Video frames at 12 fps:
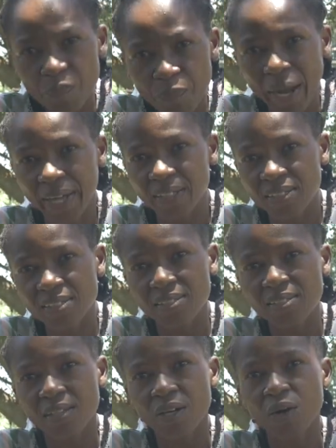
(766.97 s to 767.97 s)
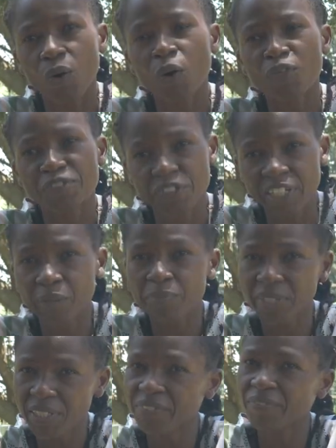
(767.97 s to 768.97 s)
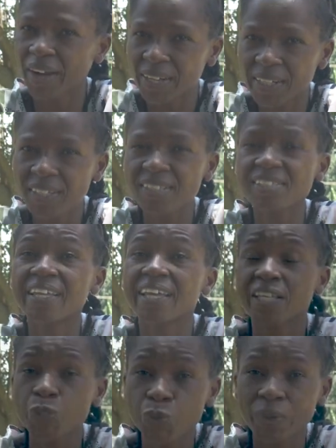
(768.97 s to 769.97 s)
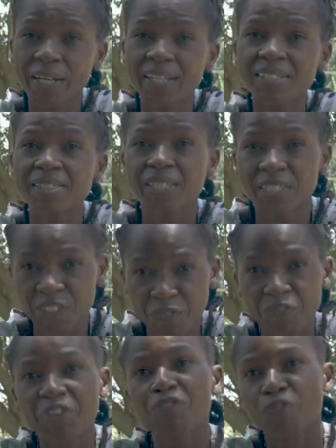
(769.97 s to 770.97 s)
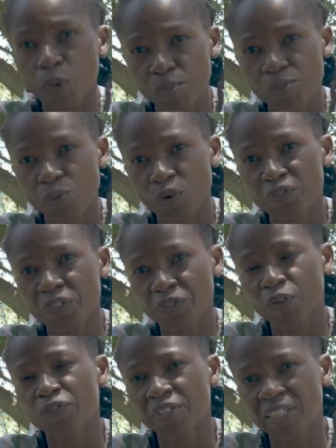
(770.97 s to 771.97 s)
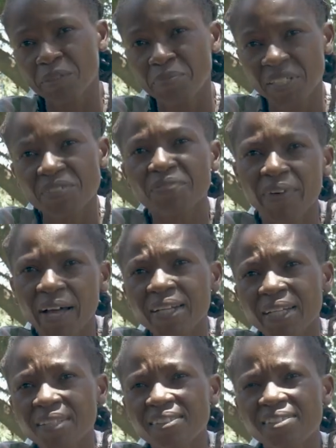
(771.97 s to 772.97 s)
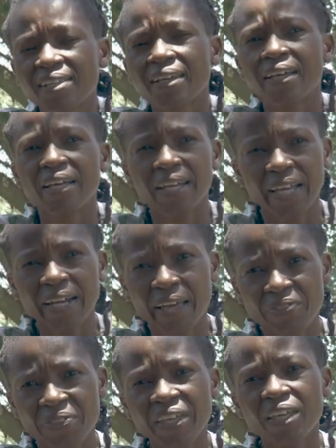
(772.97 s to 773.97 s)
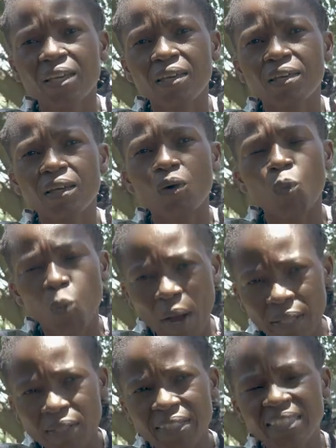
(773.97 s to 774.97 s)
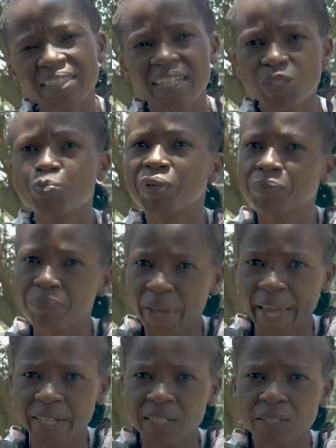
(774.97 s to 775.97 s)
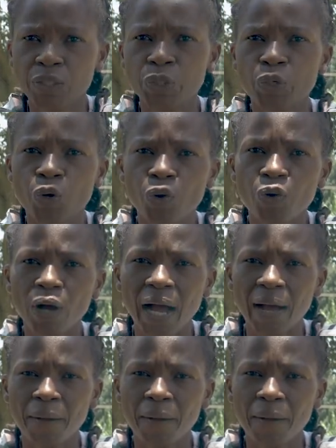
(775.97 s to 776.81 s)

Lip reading: impact of gender-based violence as well as the different forms of gender-based violence. And I think while it has been bad, you know,